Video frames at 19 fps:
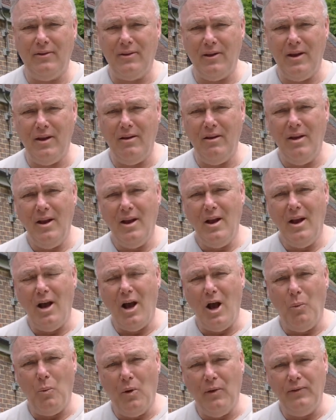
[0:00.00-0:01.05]
So
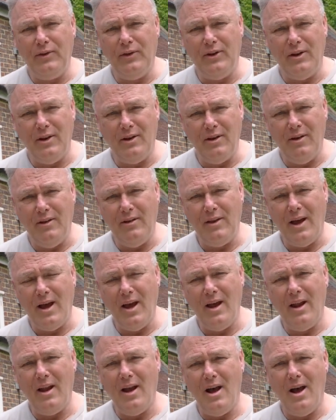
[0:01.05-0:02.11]
I wanted to do
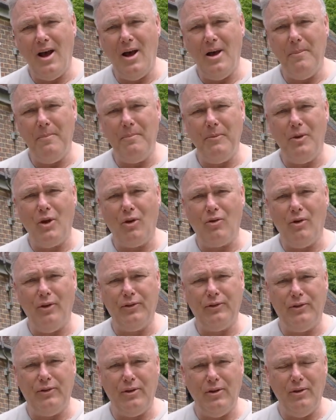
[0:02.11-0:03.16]
that
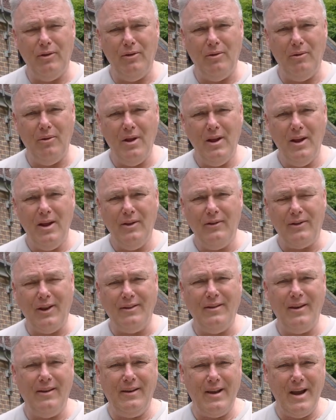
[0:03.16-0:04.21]
across to
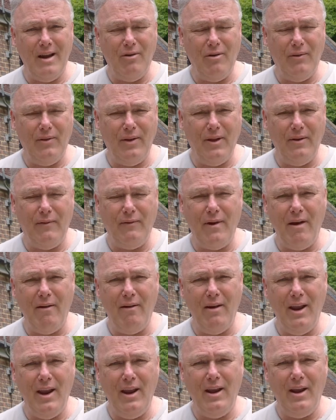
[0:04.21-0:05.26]
Santander on the
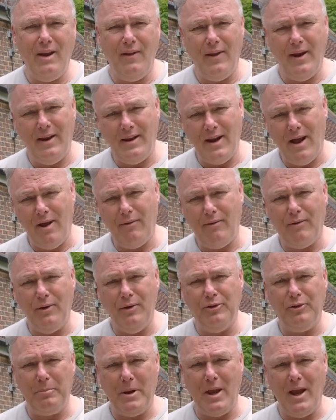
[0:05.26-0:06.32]
ferry, and then down
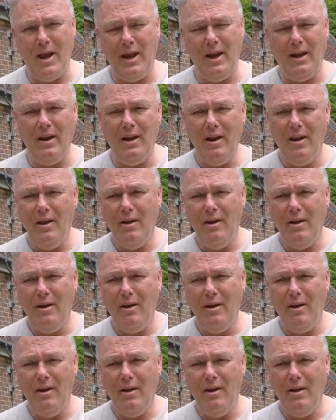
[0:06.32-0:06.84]
through Spain,